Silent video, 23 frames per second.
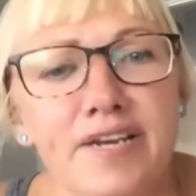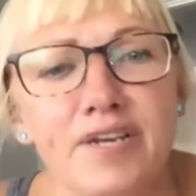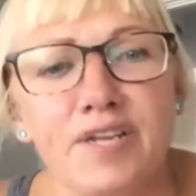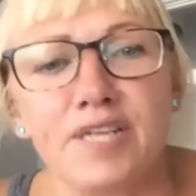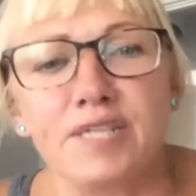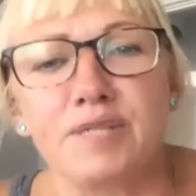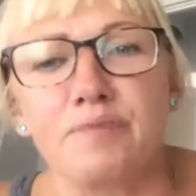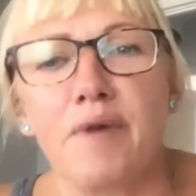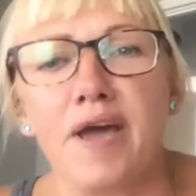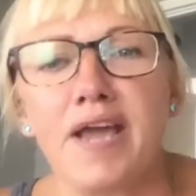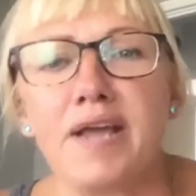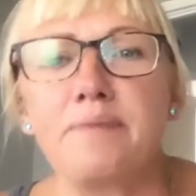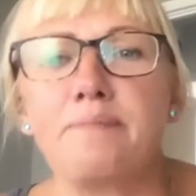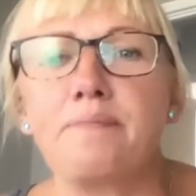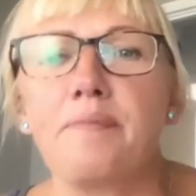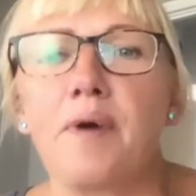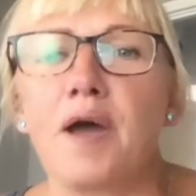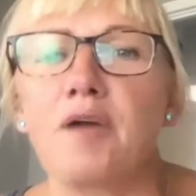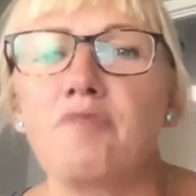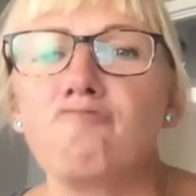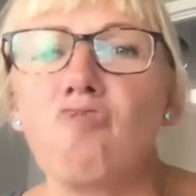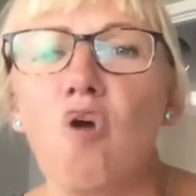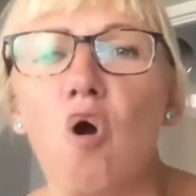made
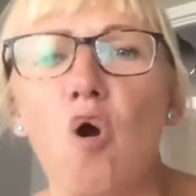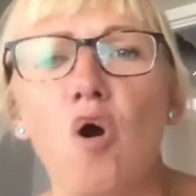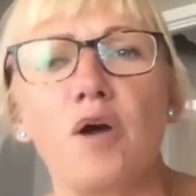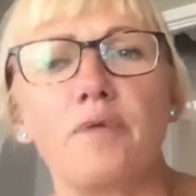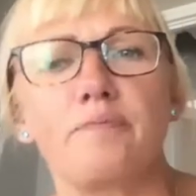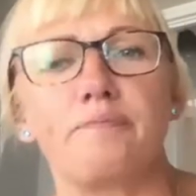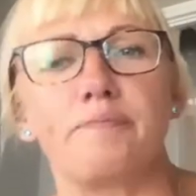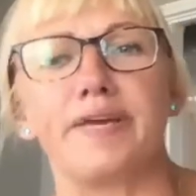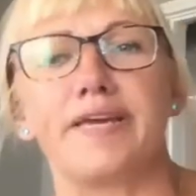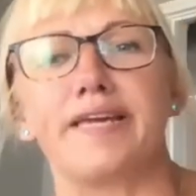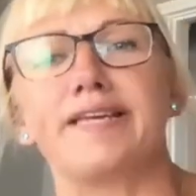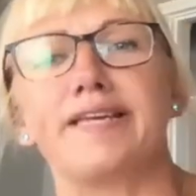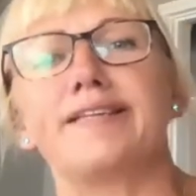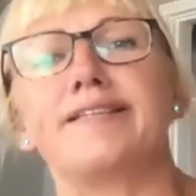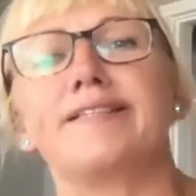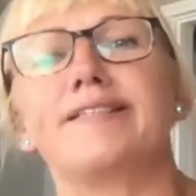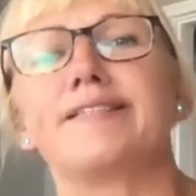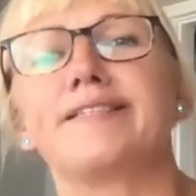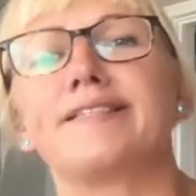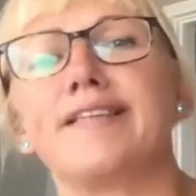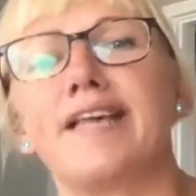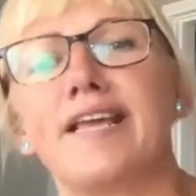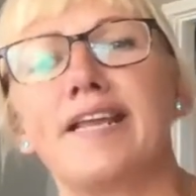by rock
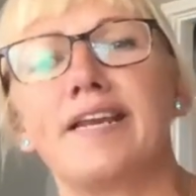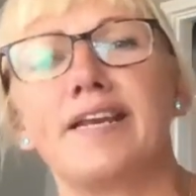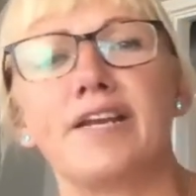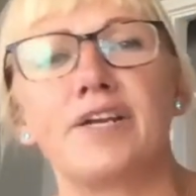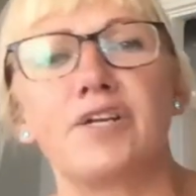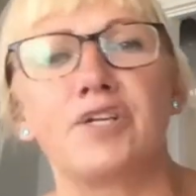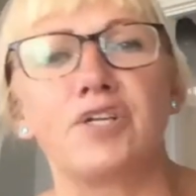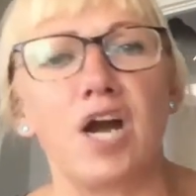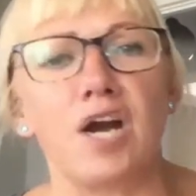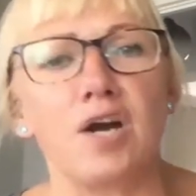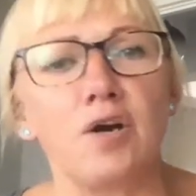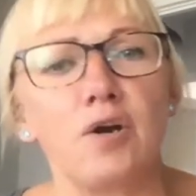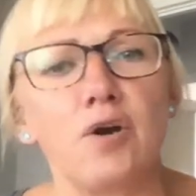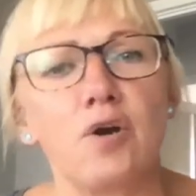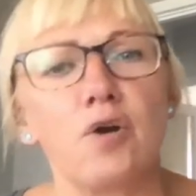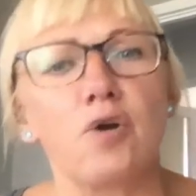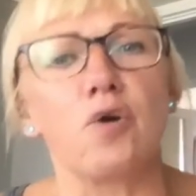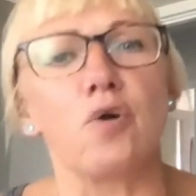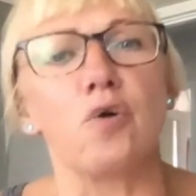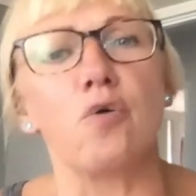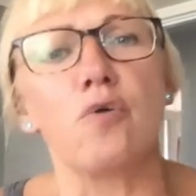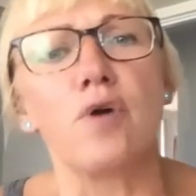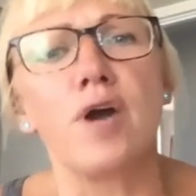bees in the
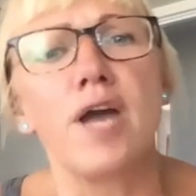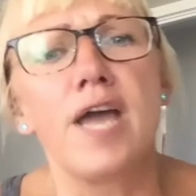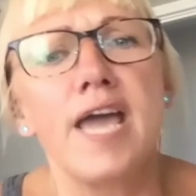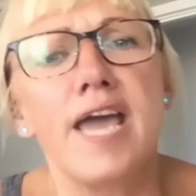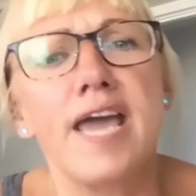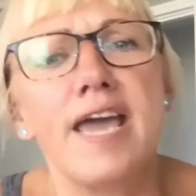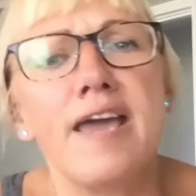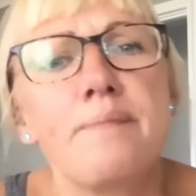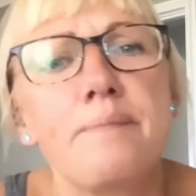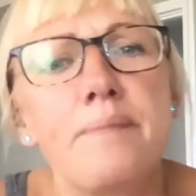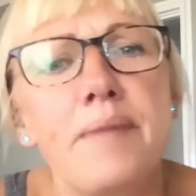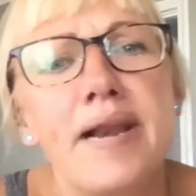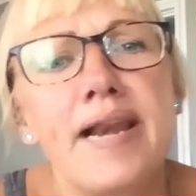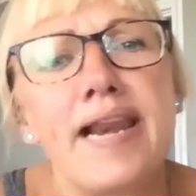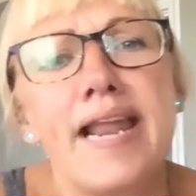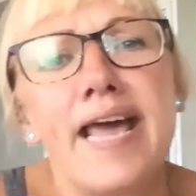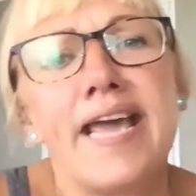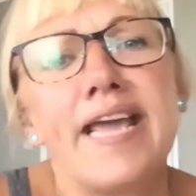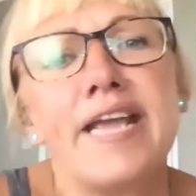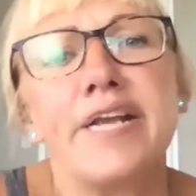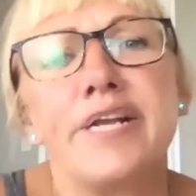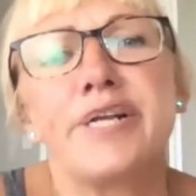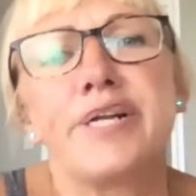jungle in
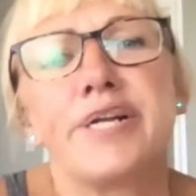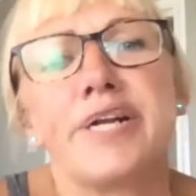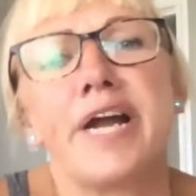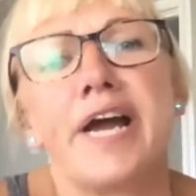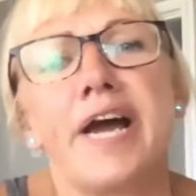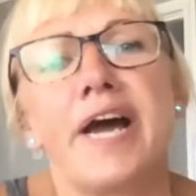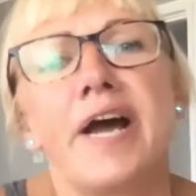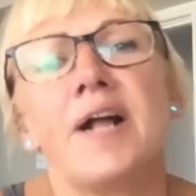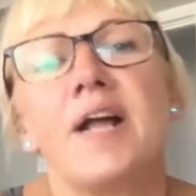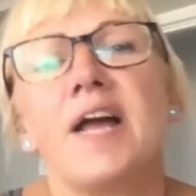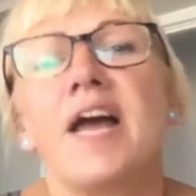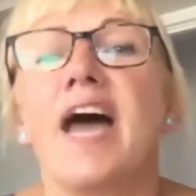Malaysia.